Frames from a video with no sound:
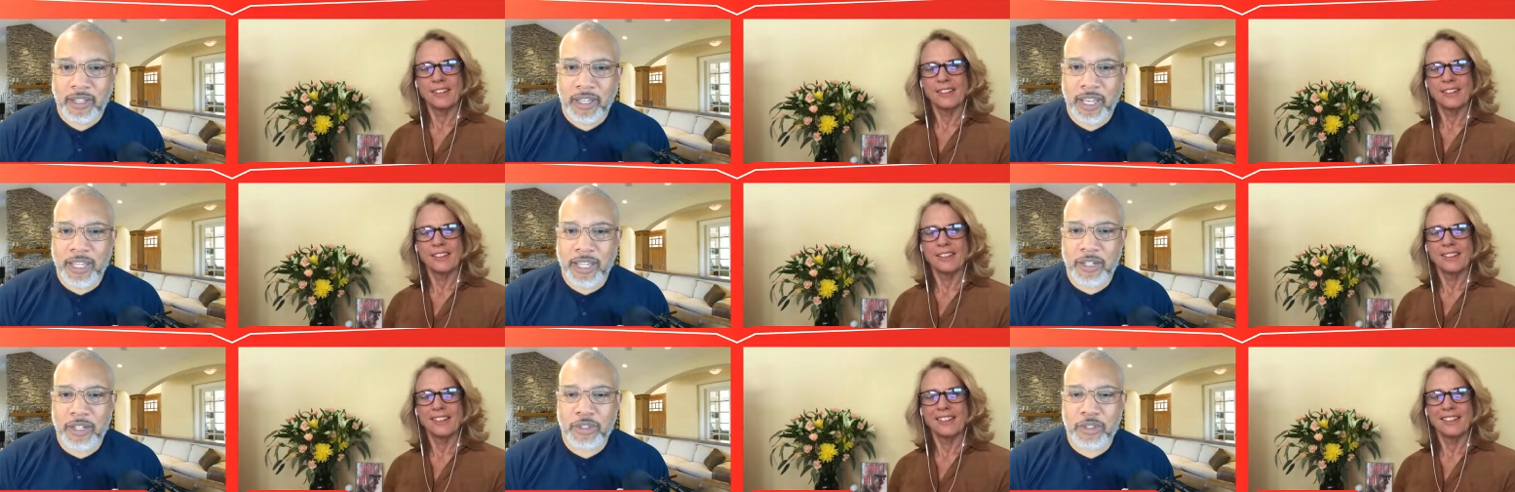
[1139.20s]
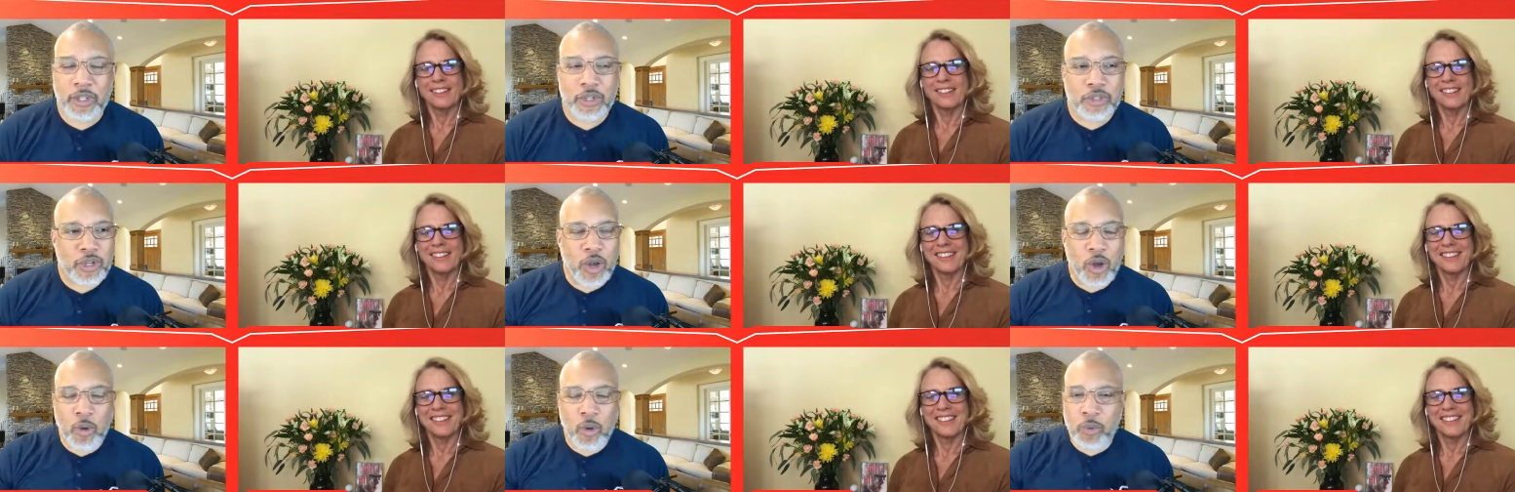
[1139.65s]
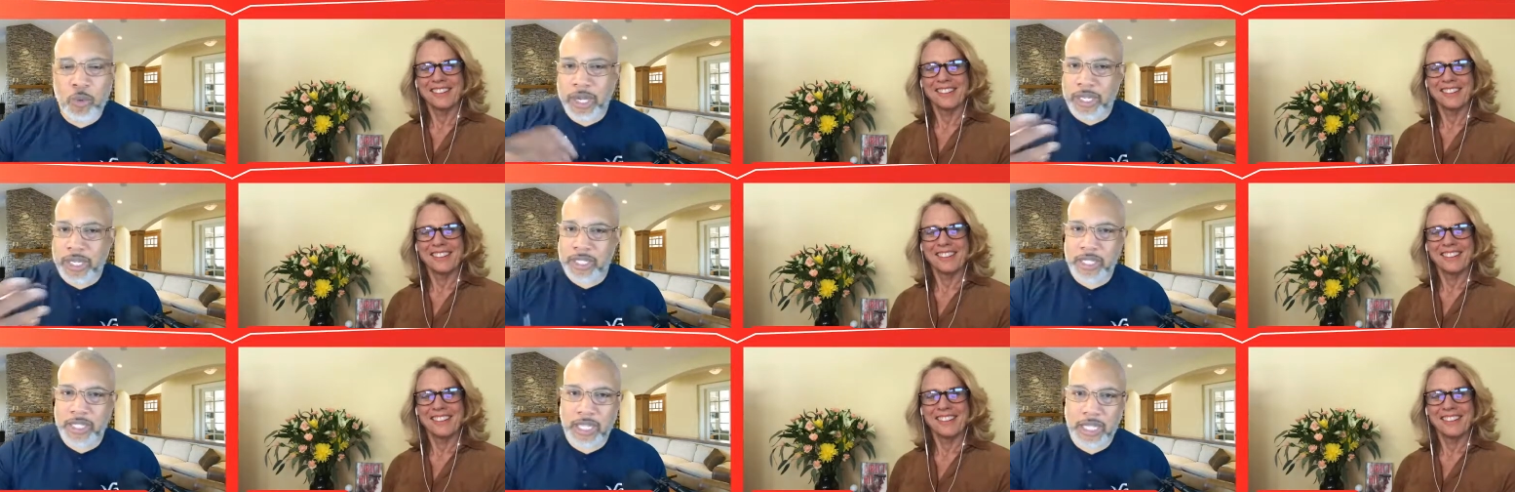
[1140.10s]
Speaker 1: and there's
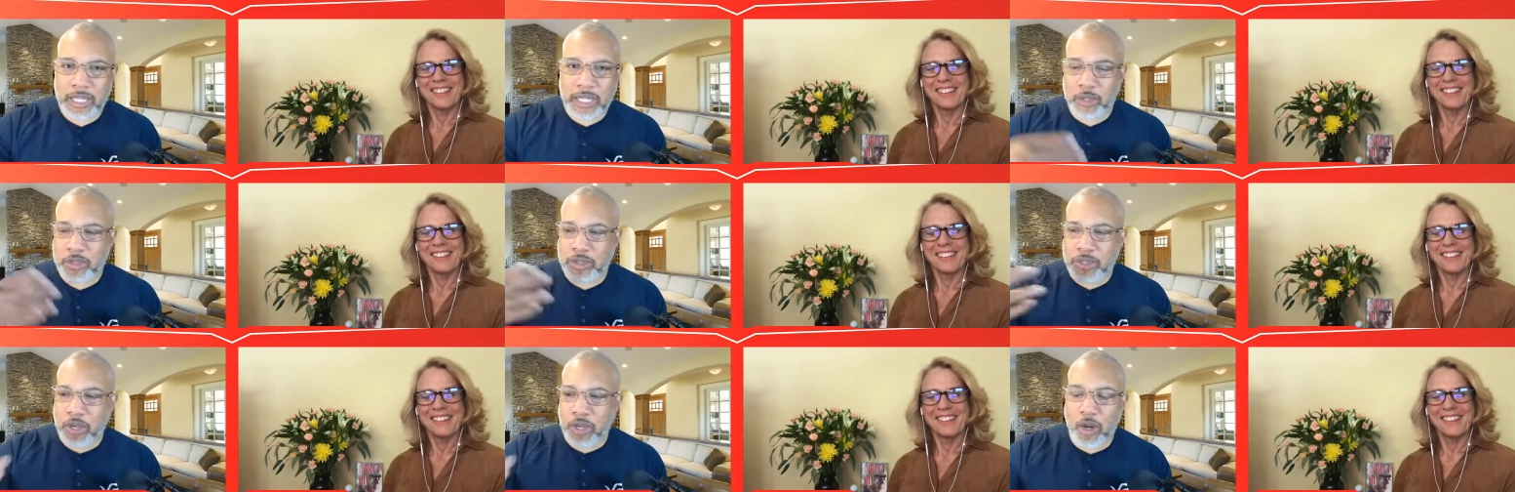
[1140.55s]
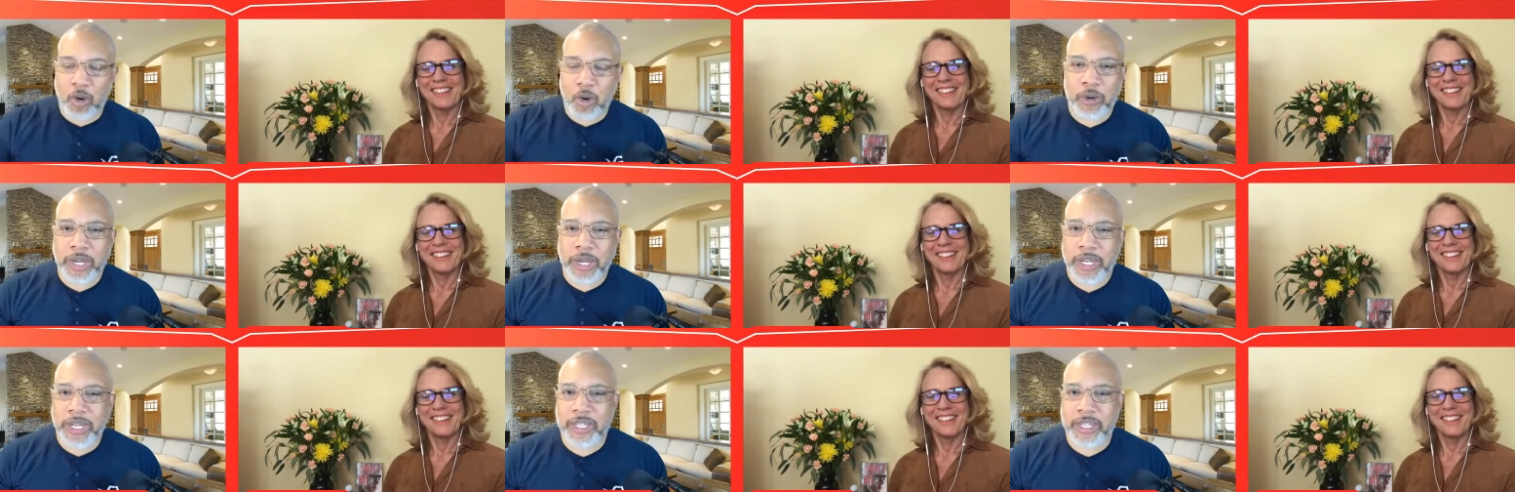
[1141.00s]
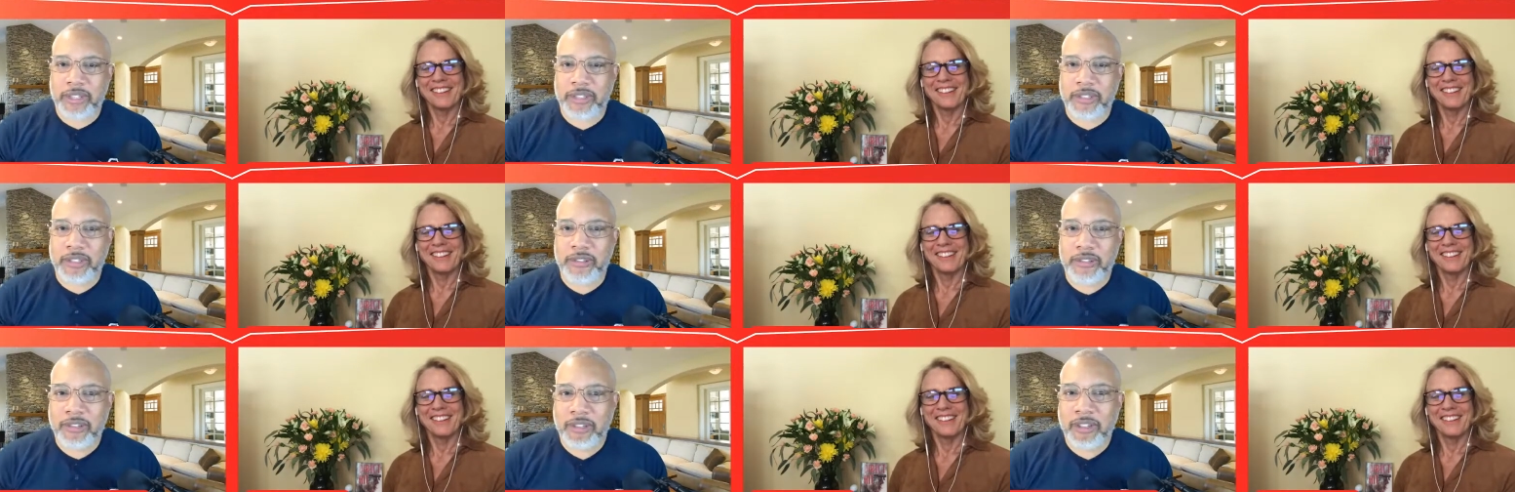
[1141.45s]
always there's
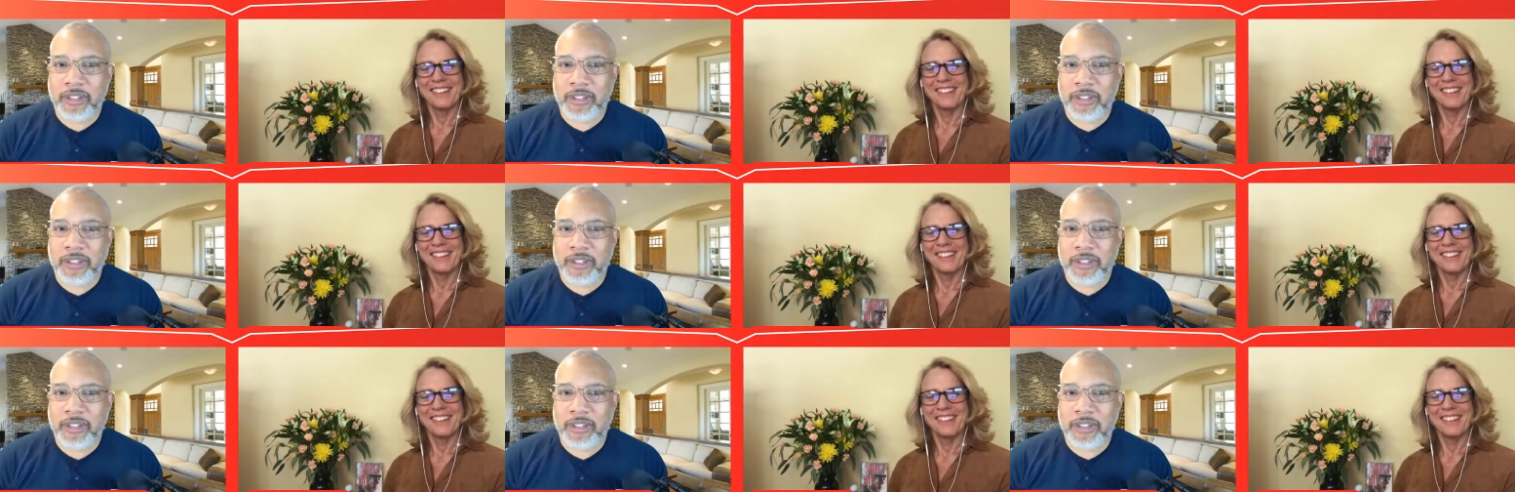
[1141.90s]
always